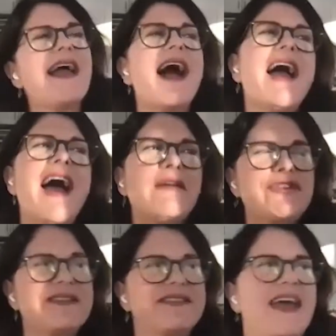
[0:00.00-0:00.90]
I, I have
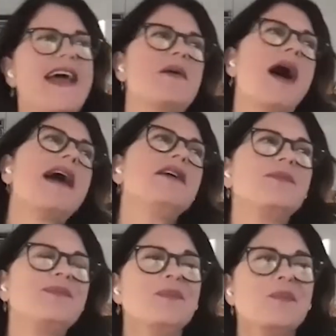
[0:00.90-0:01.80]
to say, I,
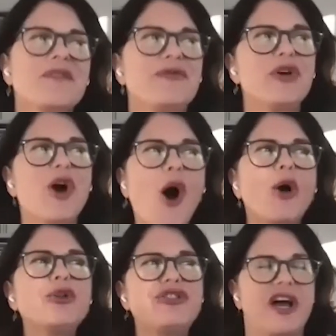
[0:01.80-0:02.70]
for a
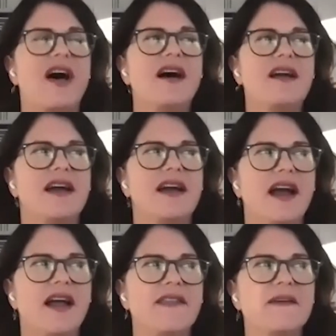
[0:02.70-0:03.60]
whole duck,
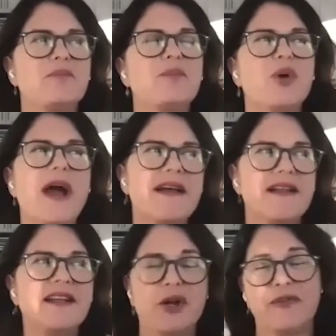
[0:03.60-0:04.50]
the breast,
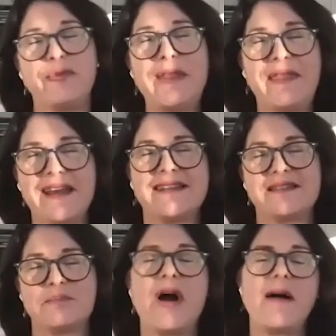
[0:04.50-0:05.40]
you know, if we think it's
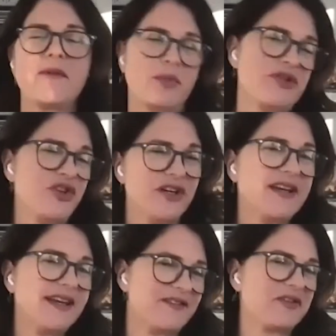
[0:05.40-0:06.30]
a problem with
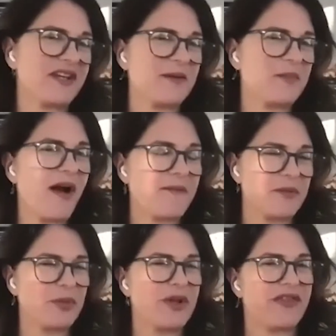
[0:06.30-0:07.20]
turkey, it's really a
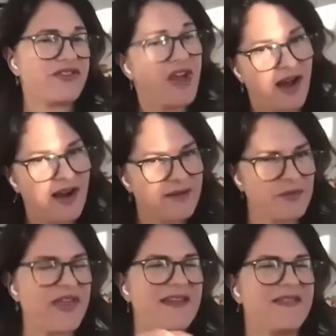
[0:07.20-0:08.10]
problem with duck,
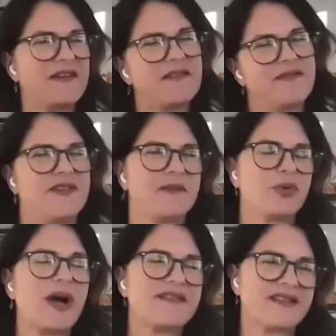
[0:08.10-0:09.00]
with that the, the
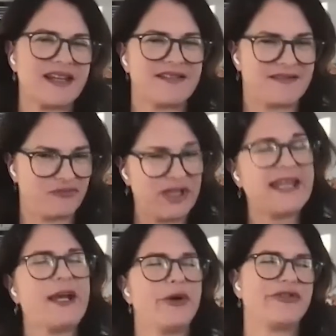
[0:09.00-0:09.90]
breast gets
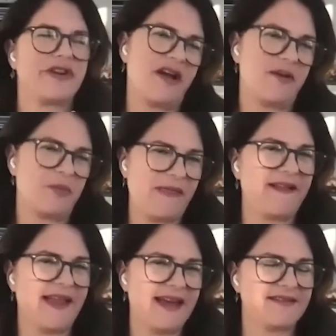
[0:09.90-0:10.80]
really overdone when the
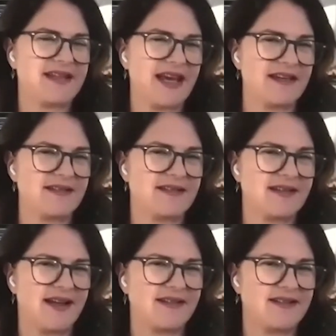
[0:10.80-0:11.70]
legs get
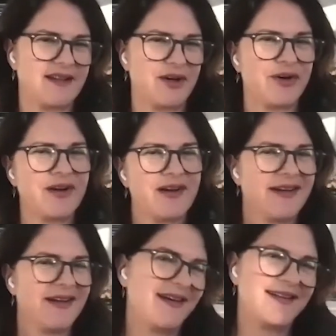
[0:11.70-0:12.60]
done. So
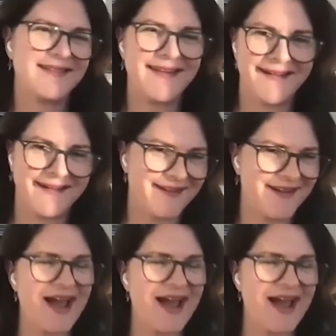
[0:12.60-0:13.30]
I don't know.